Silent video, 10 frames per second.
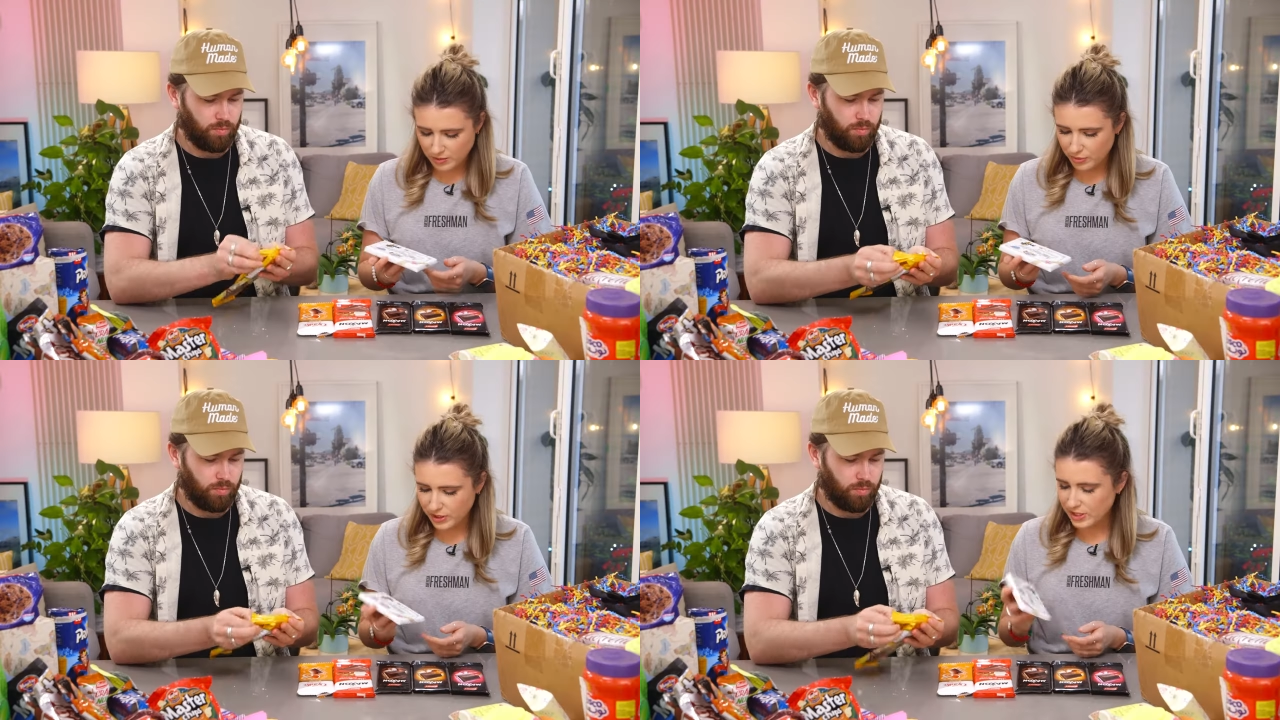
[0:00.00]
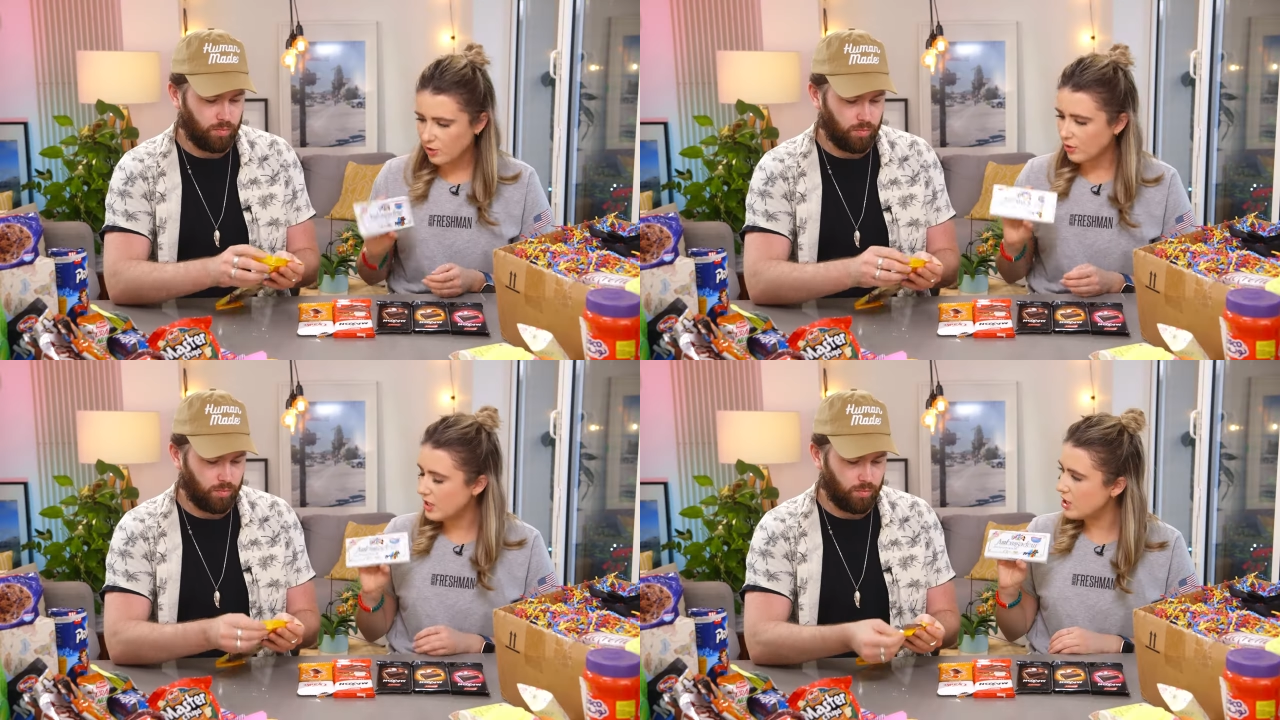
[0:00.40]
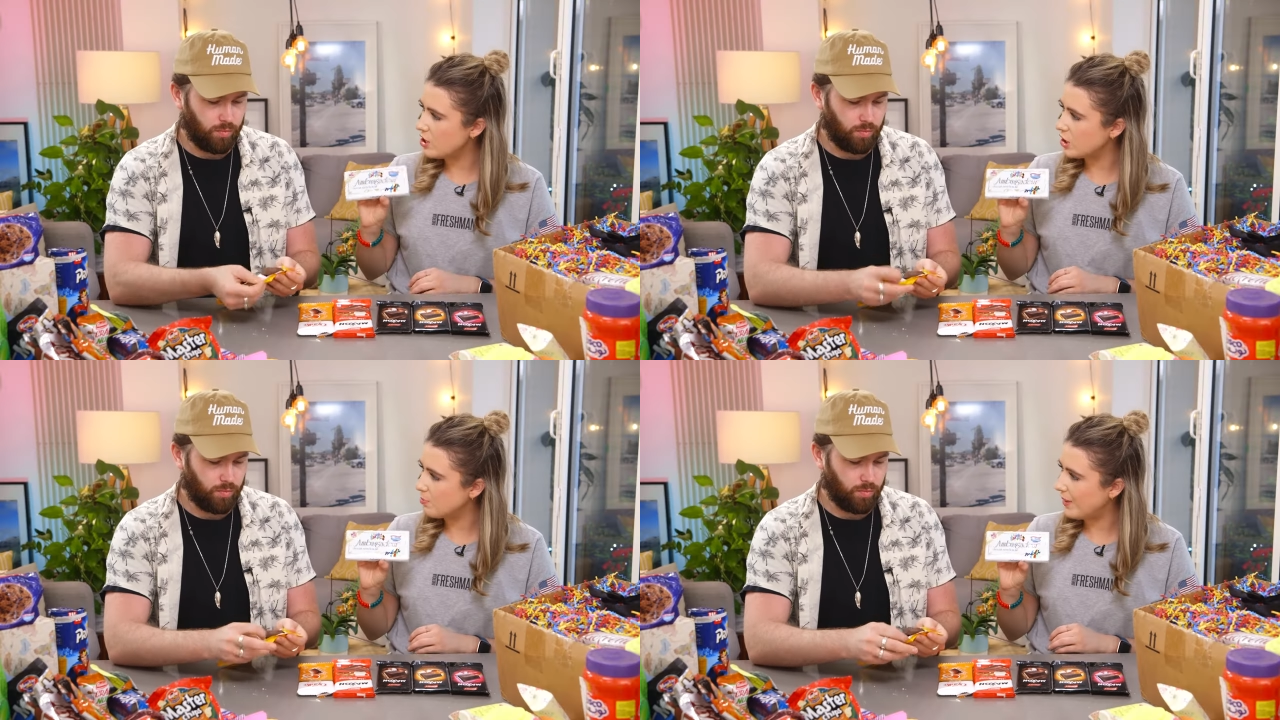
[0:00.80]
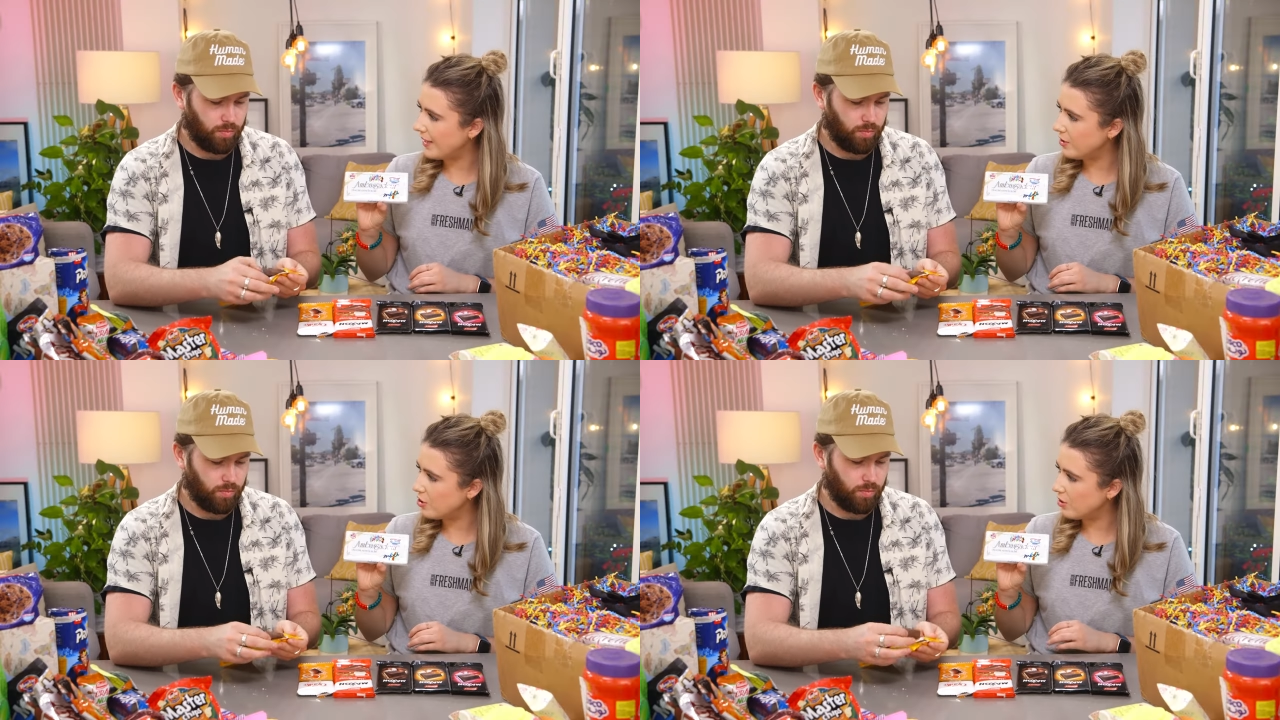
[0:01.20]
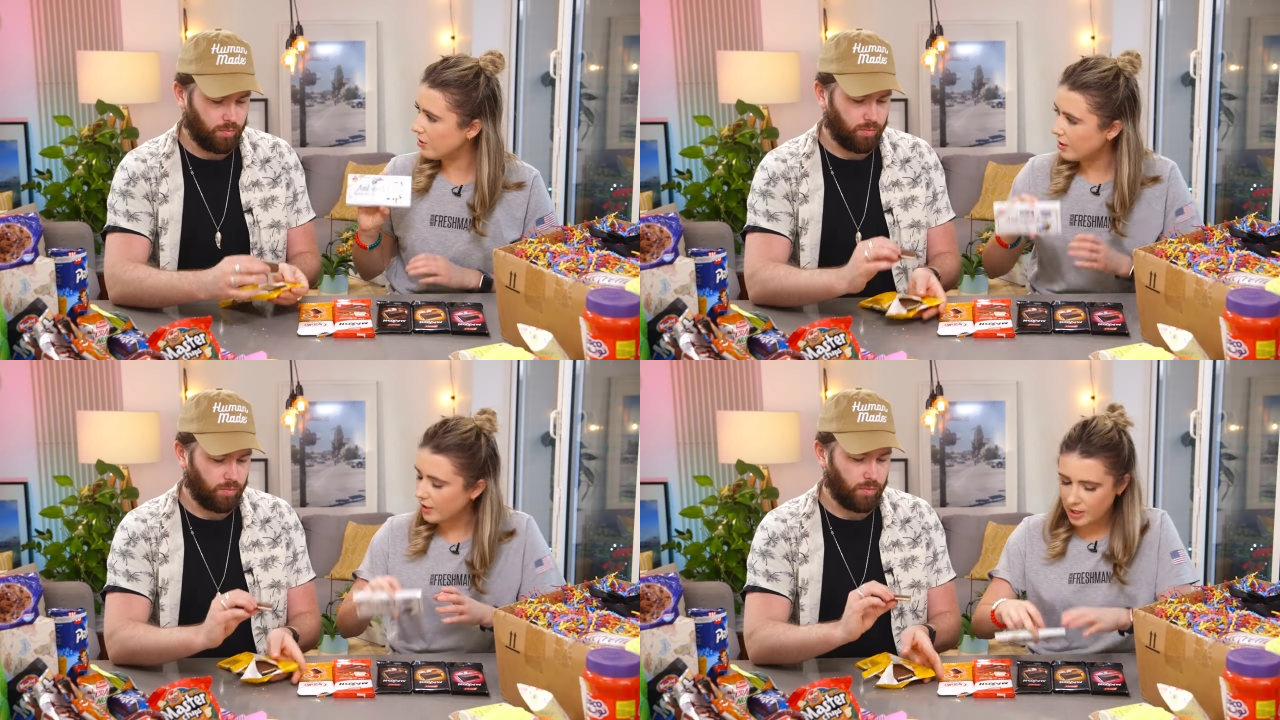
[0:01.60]
Speaker 1: So I'm pretty sure this is just plain
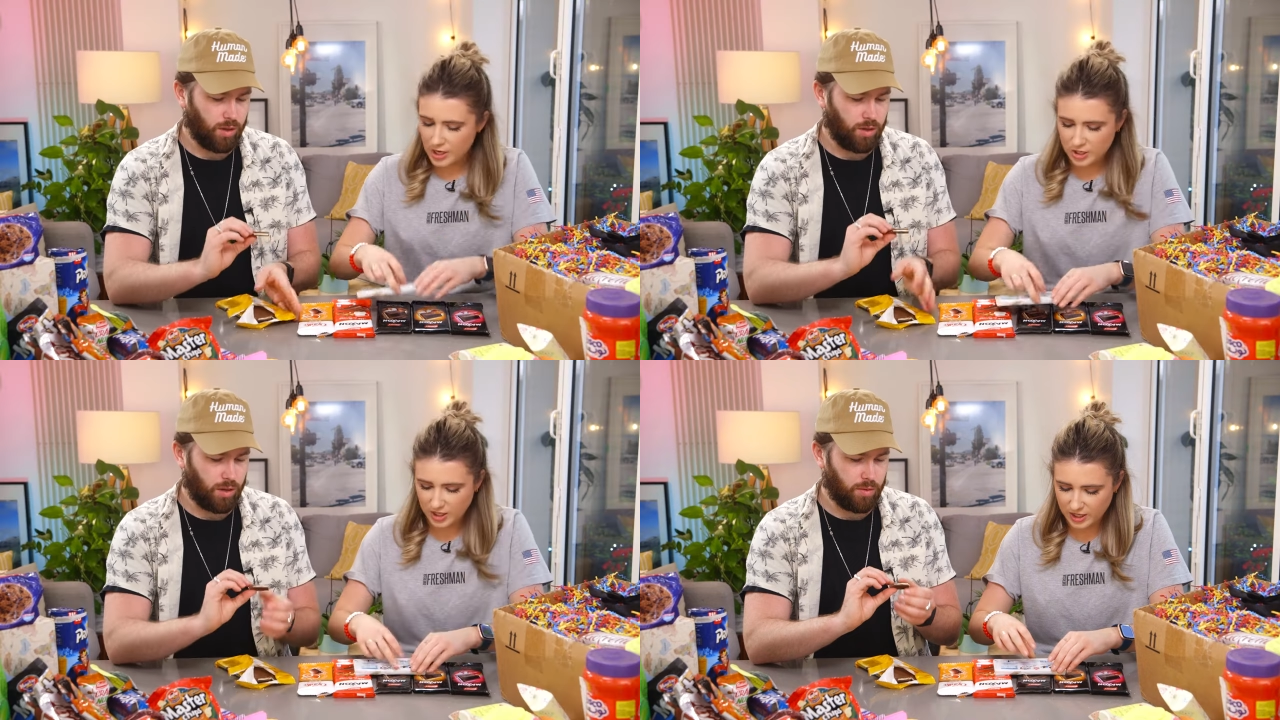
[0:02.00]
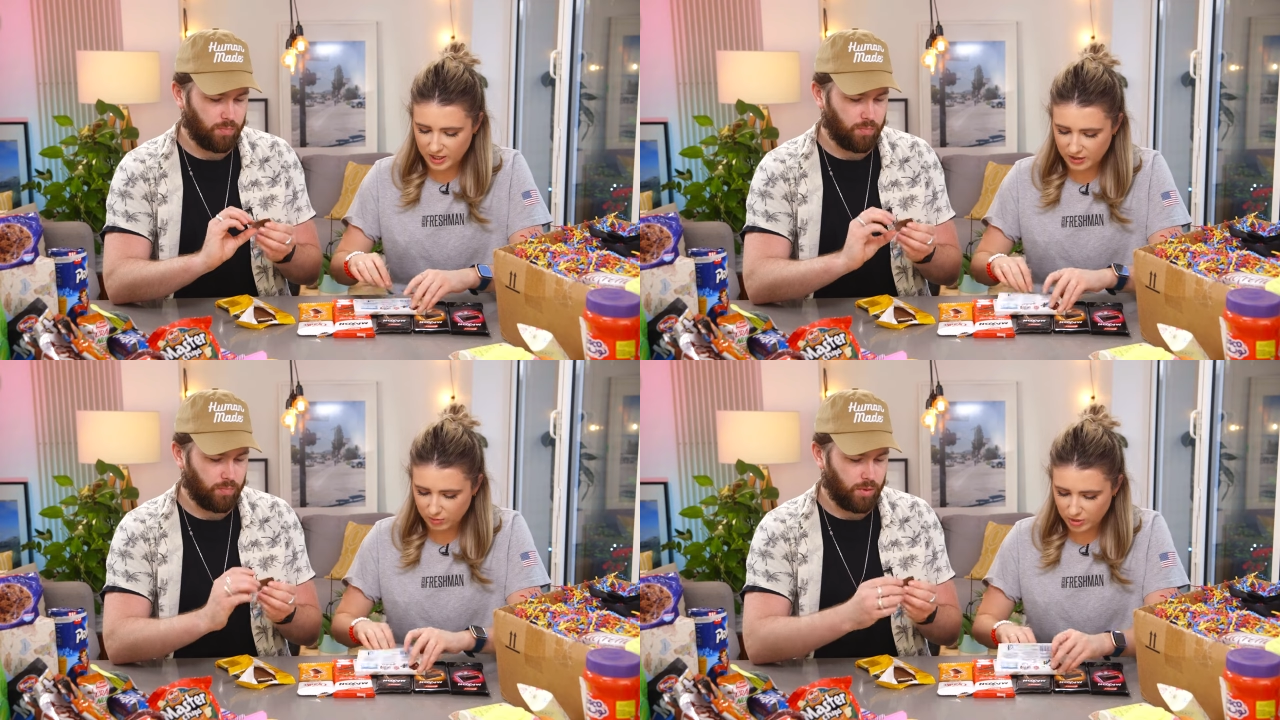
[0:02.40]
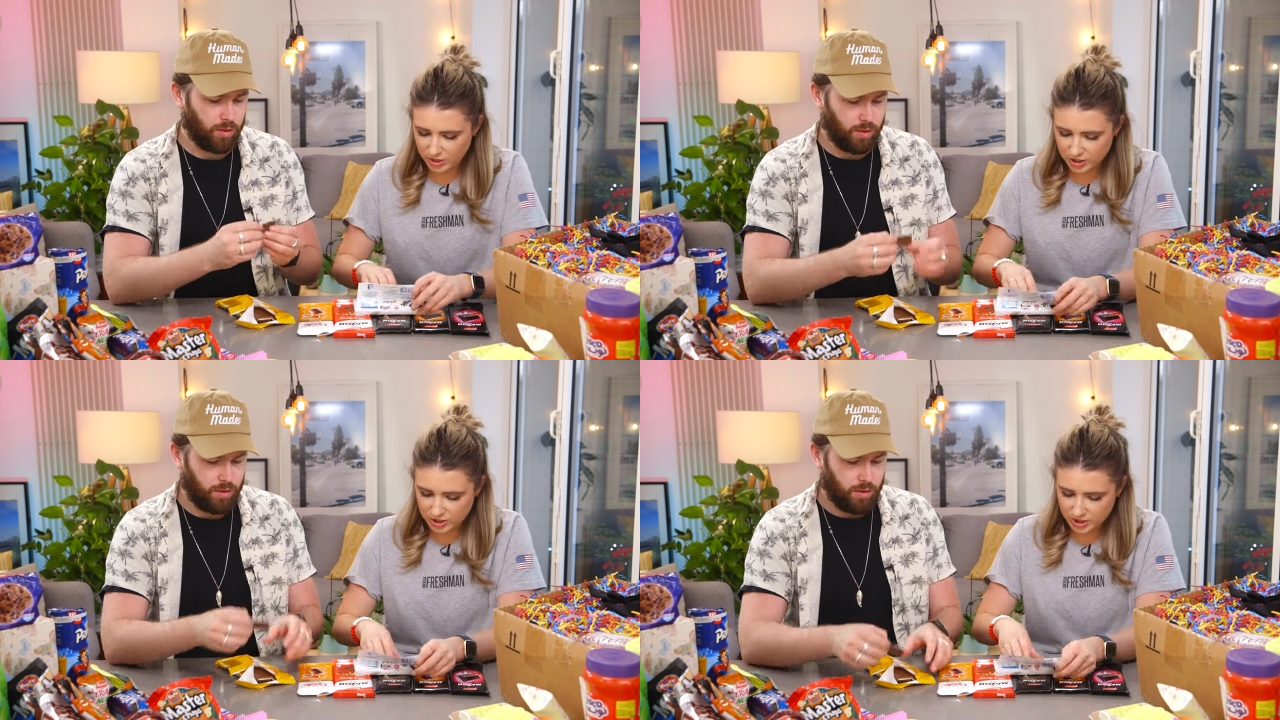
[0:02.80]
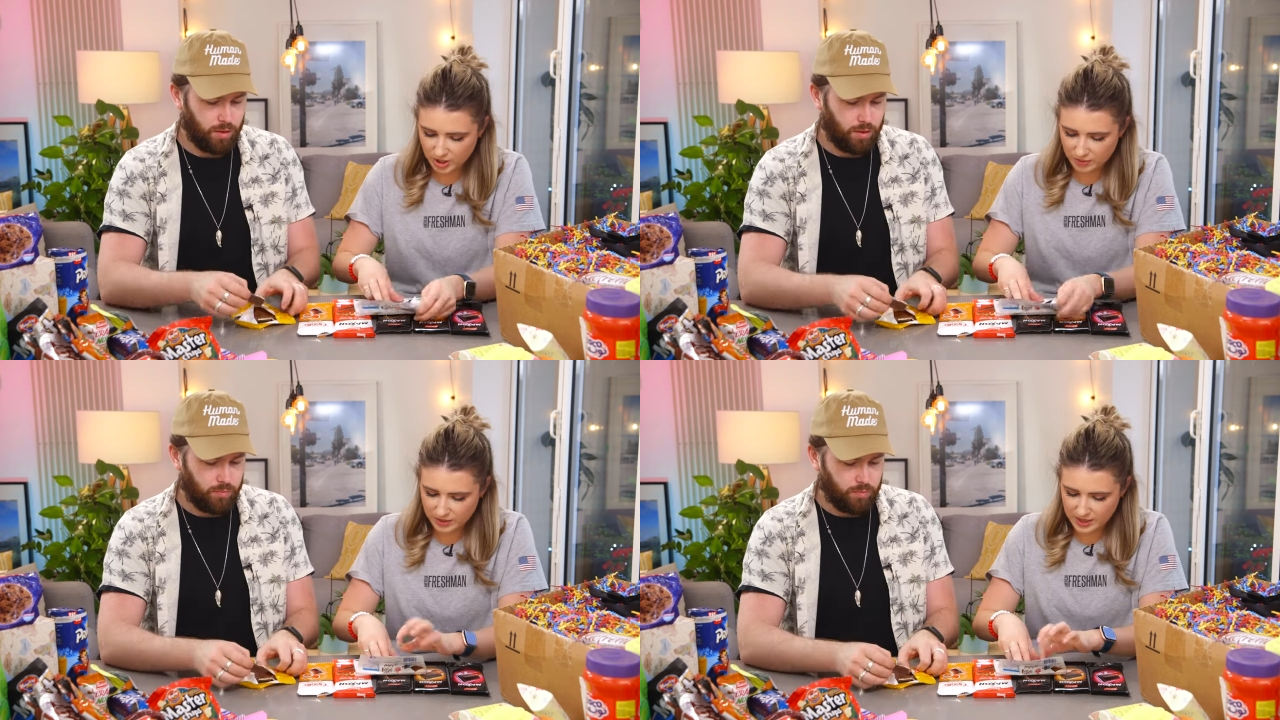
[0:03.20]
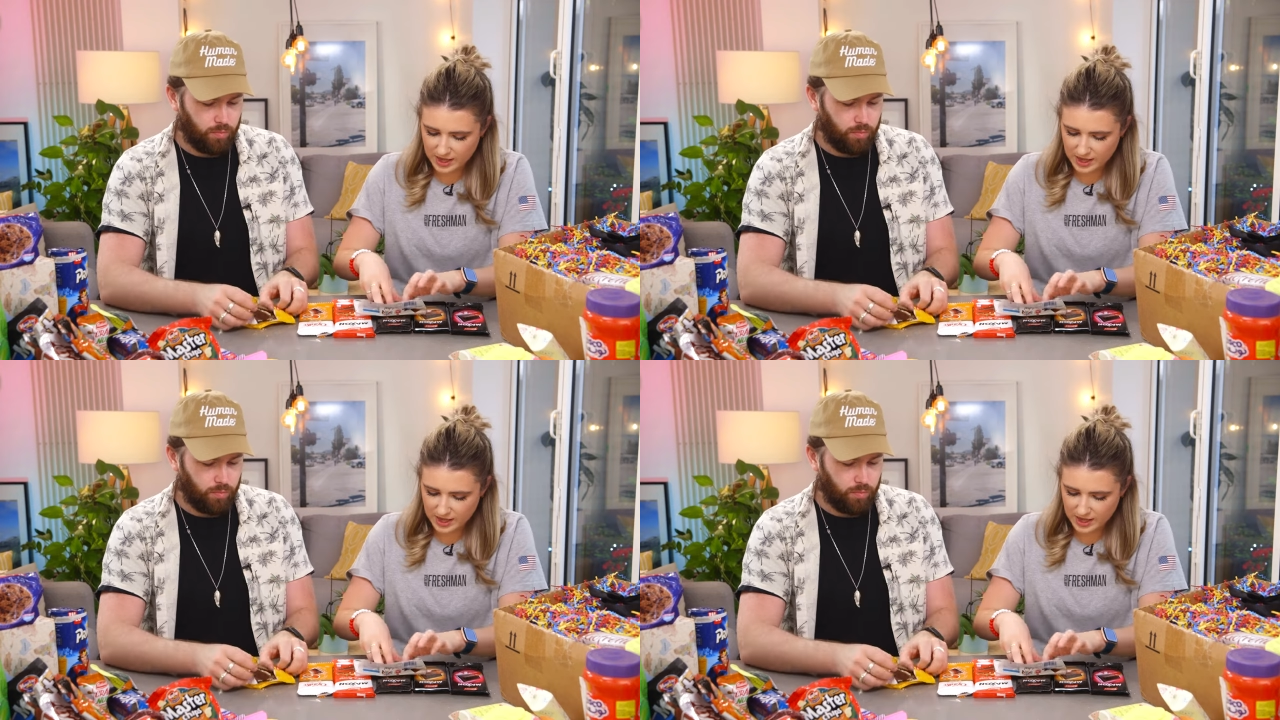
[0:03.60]
chocolate. Okay. So I kind of want to just start with